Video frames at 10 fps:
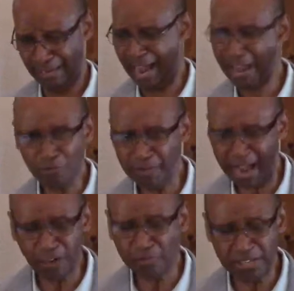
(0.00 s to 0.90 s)
How do we
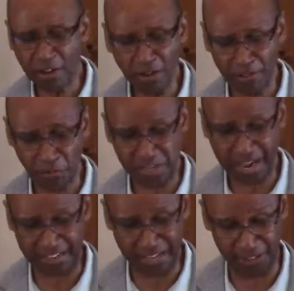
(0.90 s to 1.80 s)
how do we know that we're
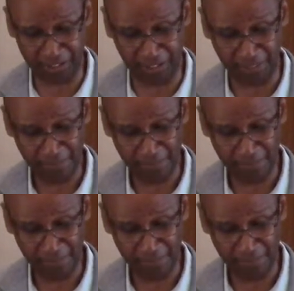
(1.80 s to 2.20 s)
not healthy?